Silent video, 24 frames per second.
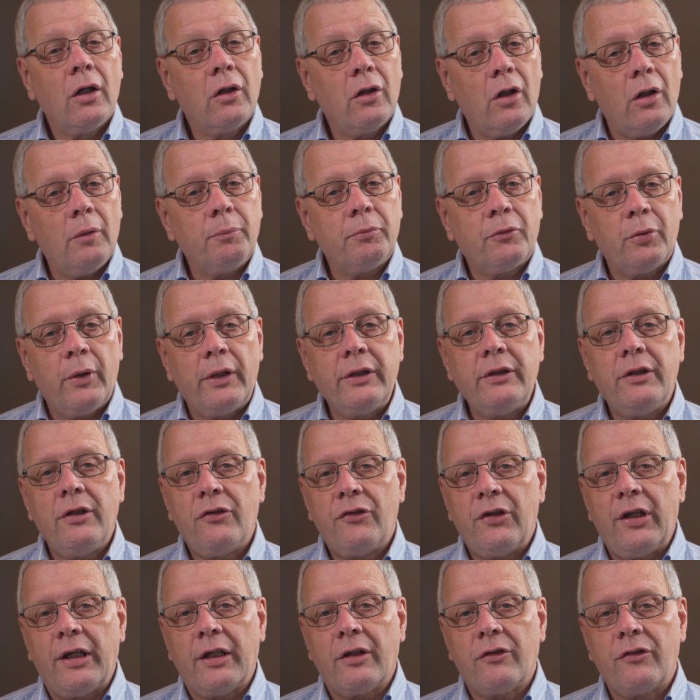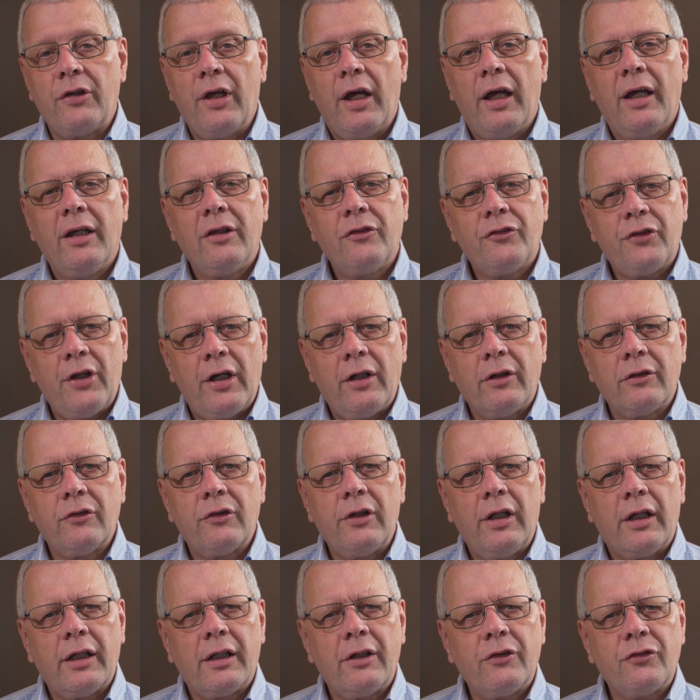COP26 sounds
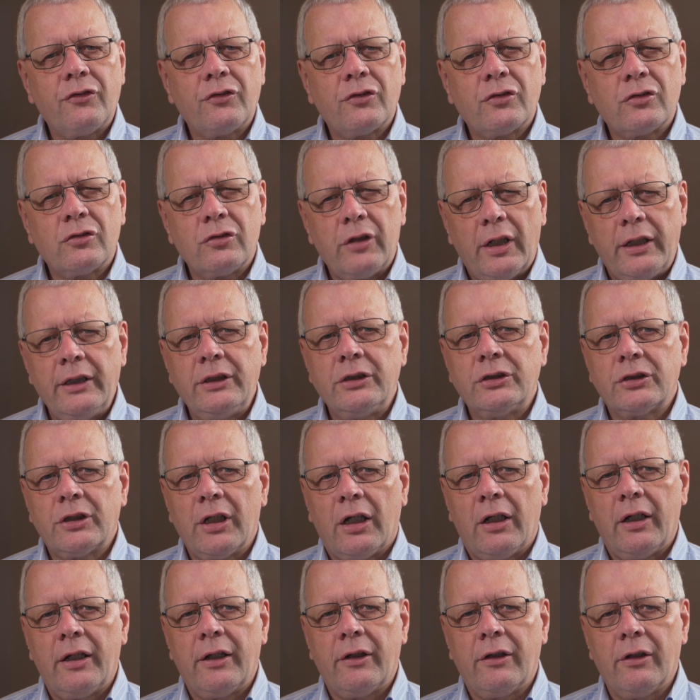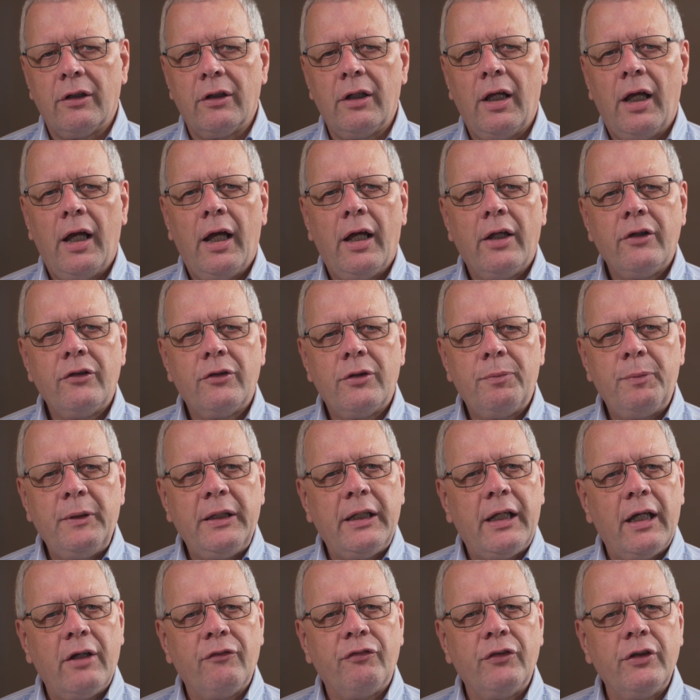like a strange title to be
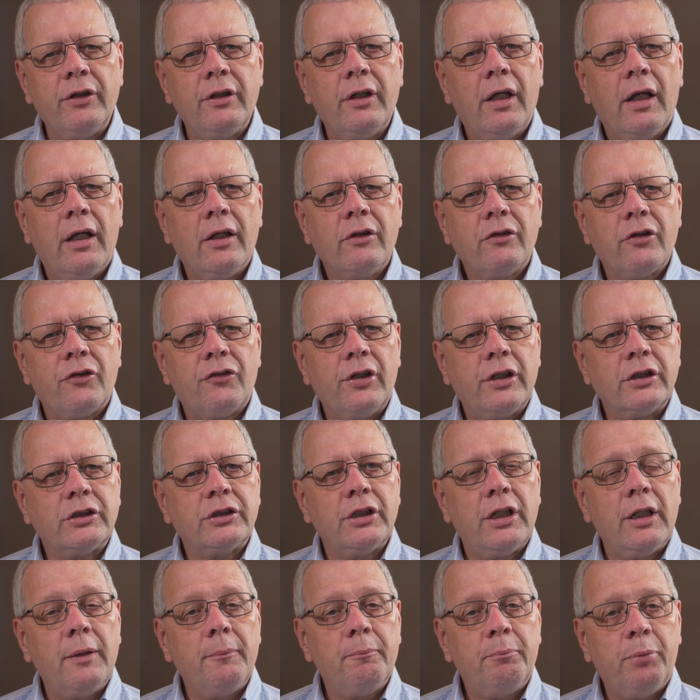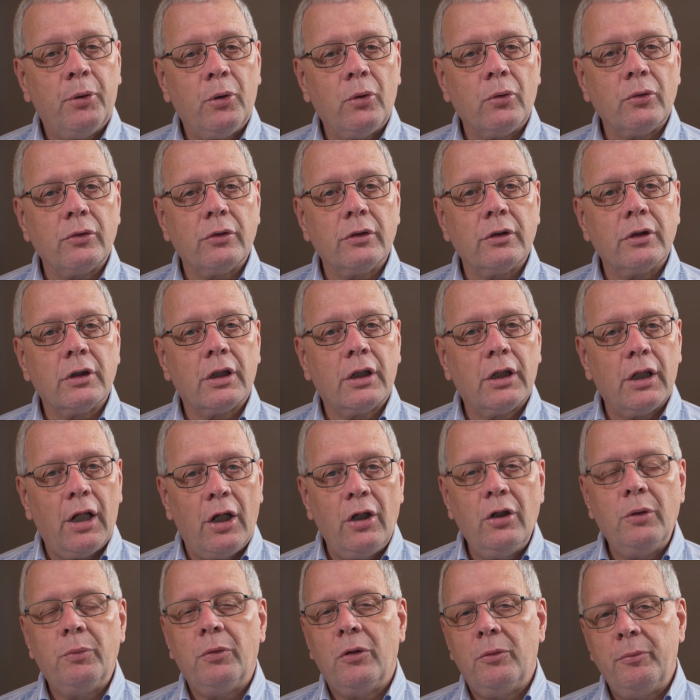given to such an important
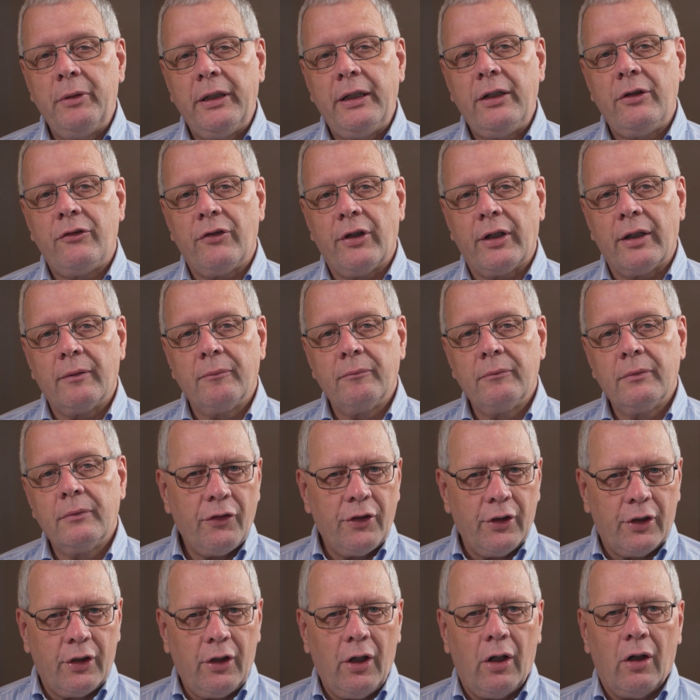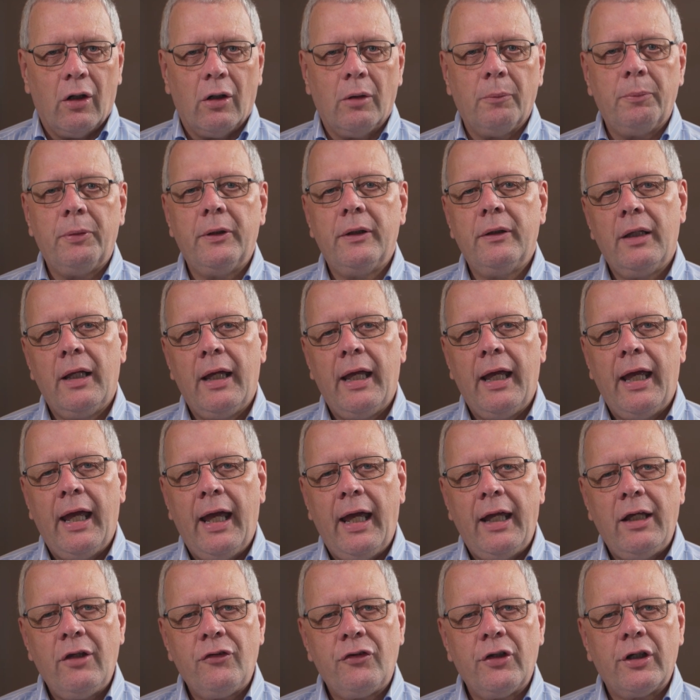global meeting. The COP
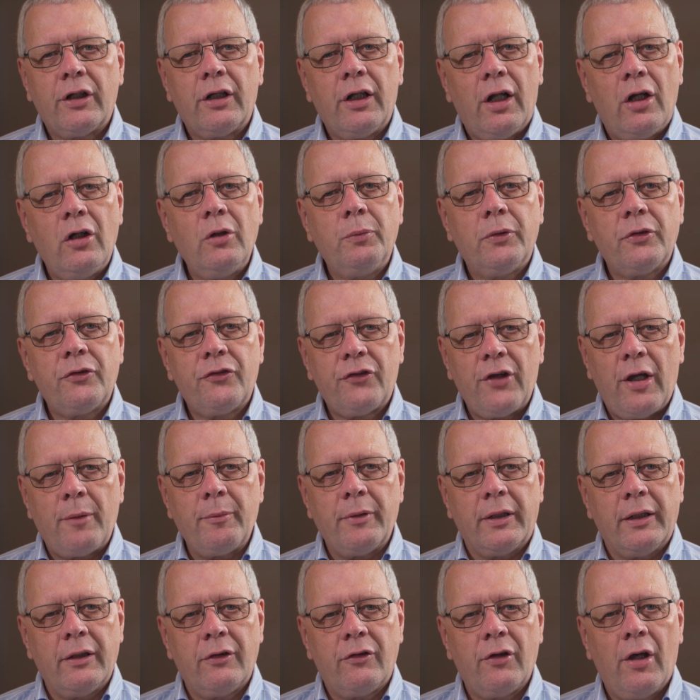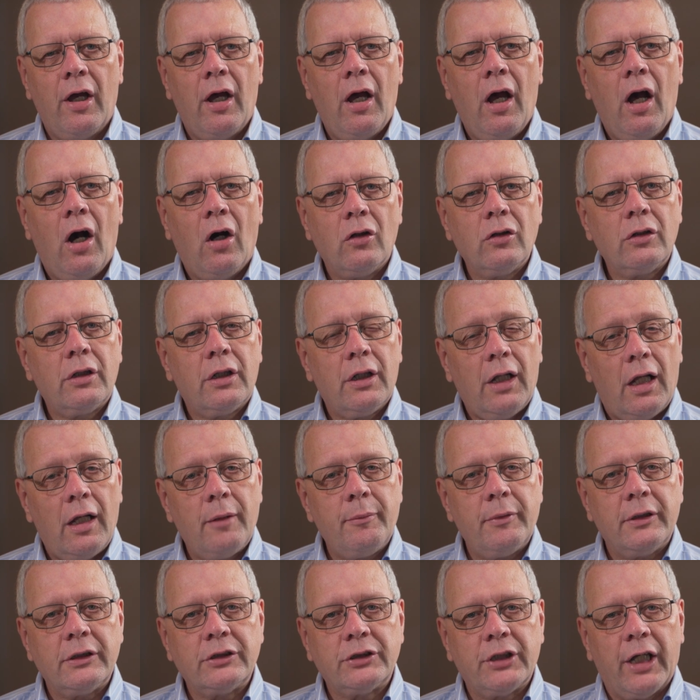is a global summit on
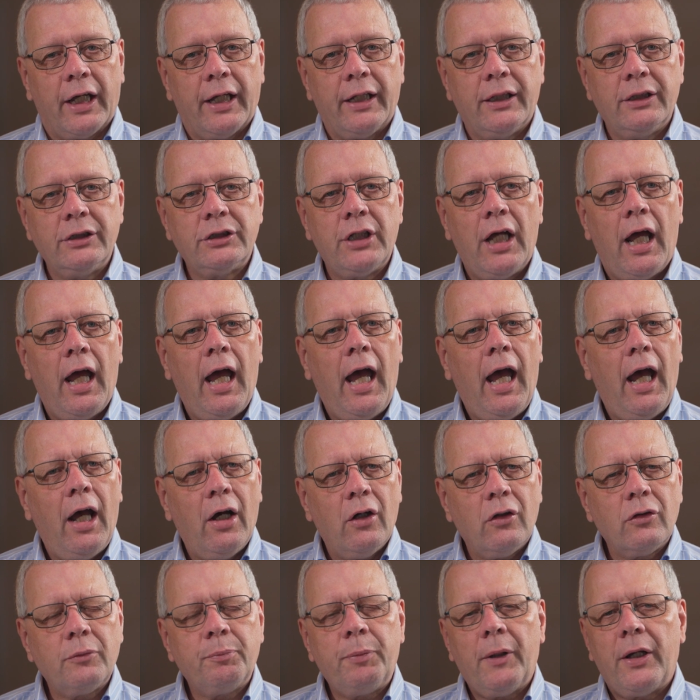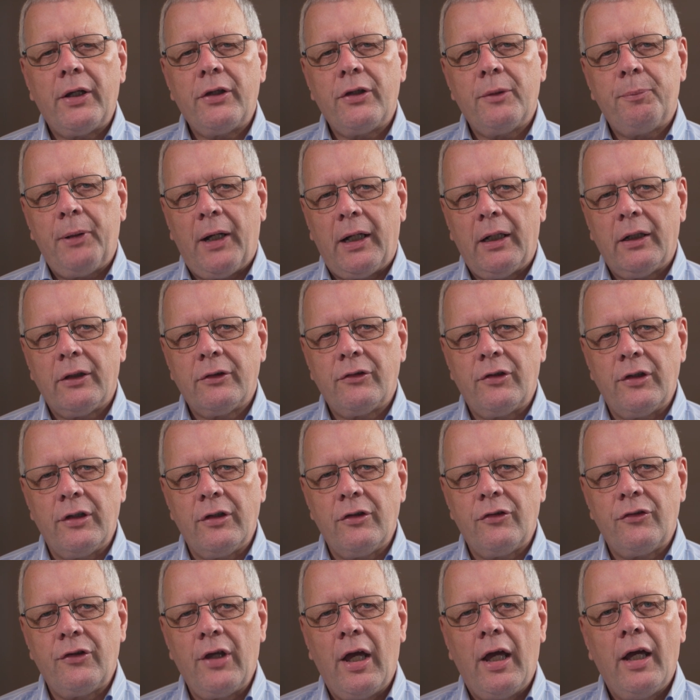climate change held by the
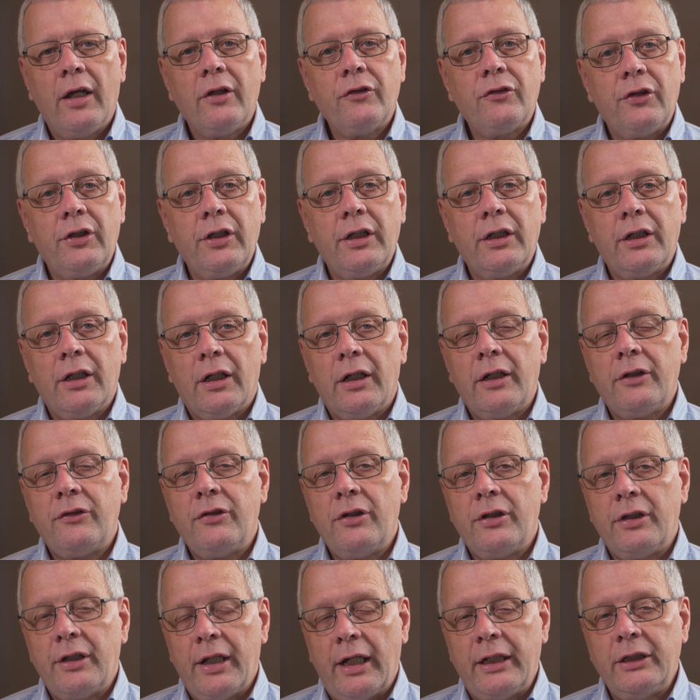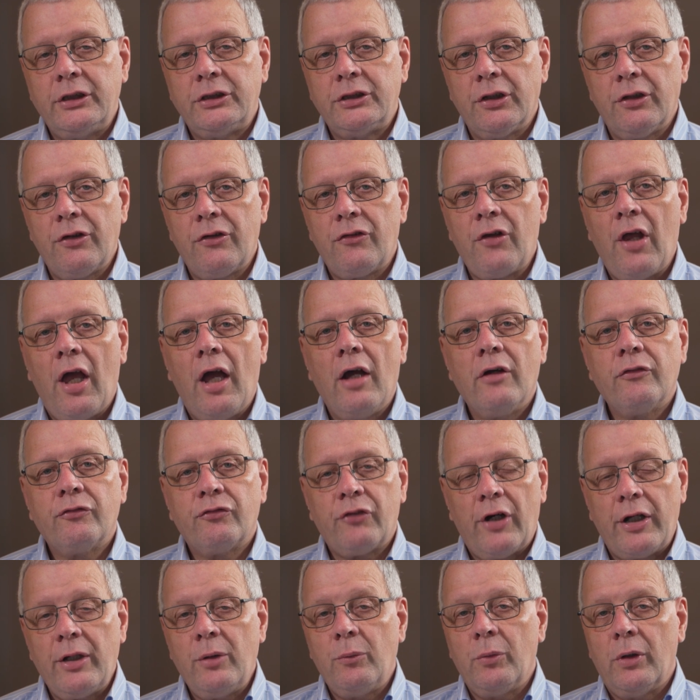parties to the United Nations
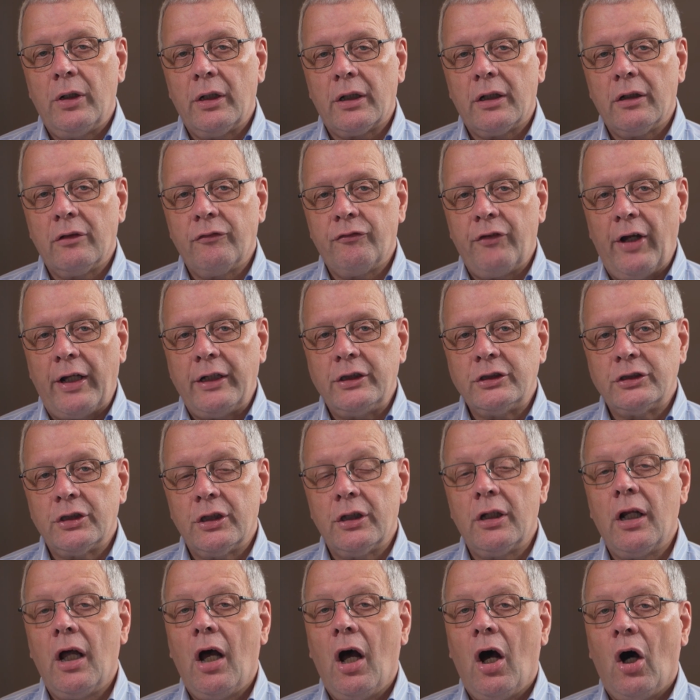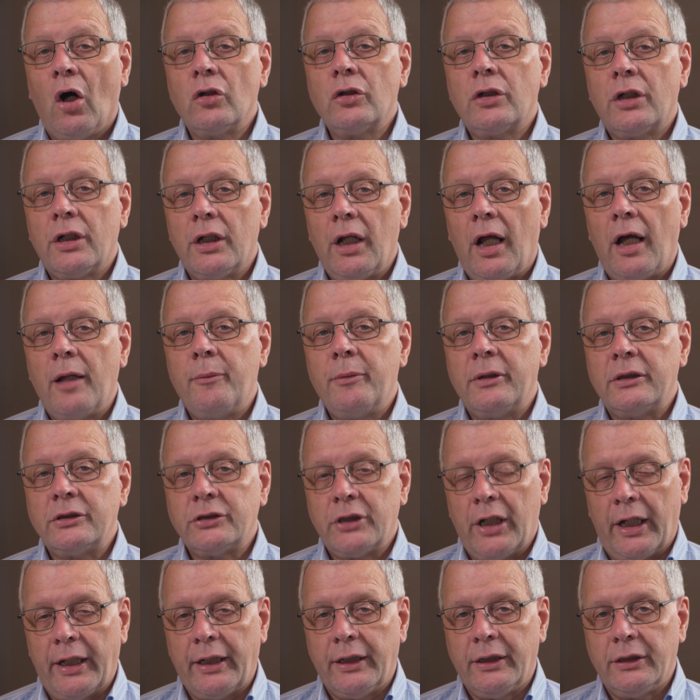Framework Convention on Climate
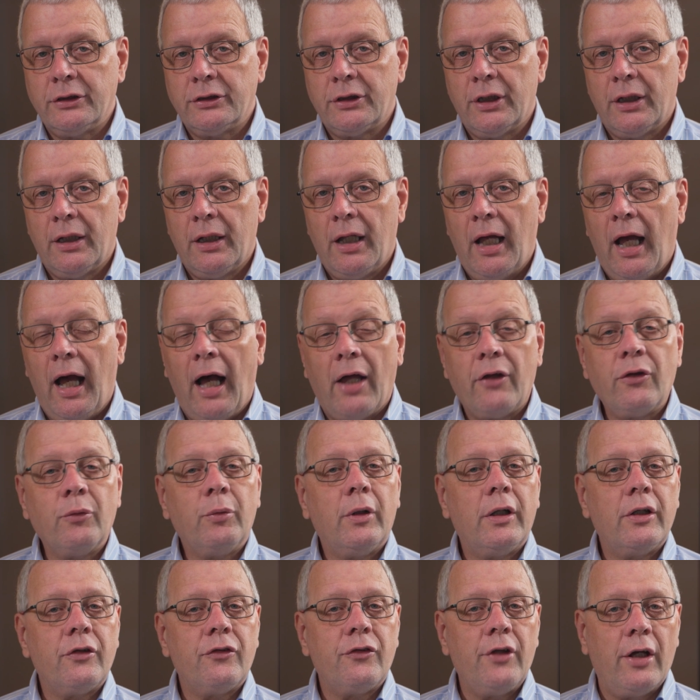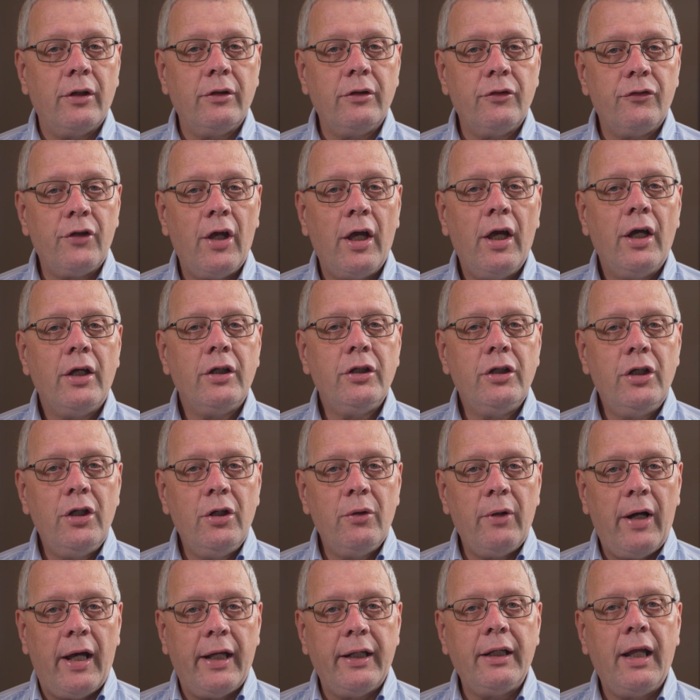Change, otherwise known as
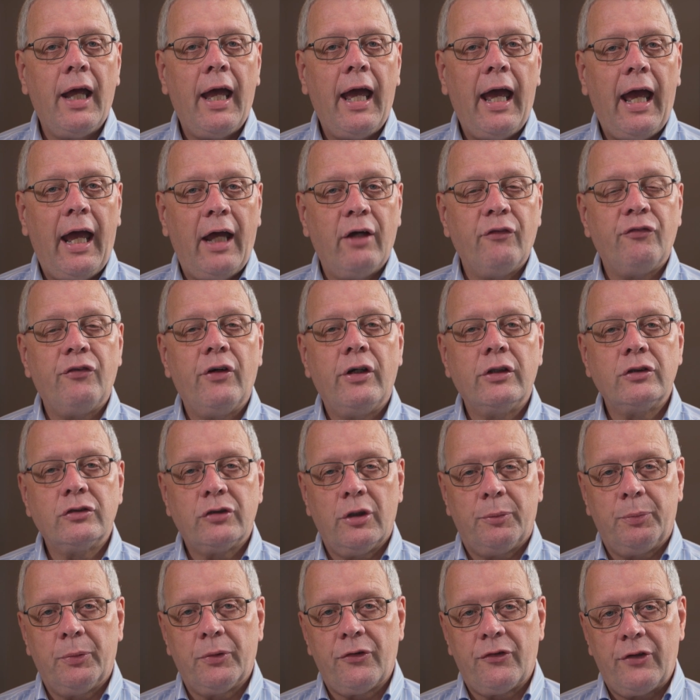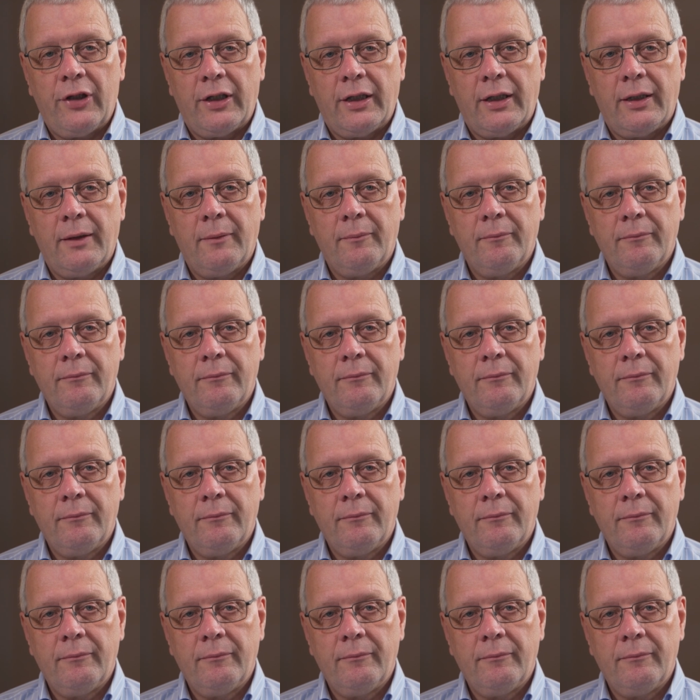UNFCCC,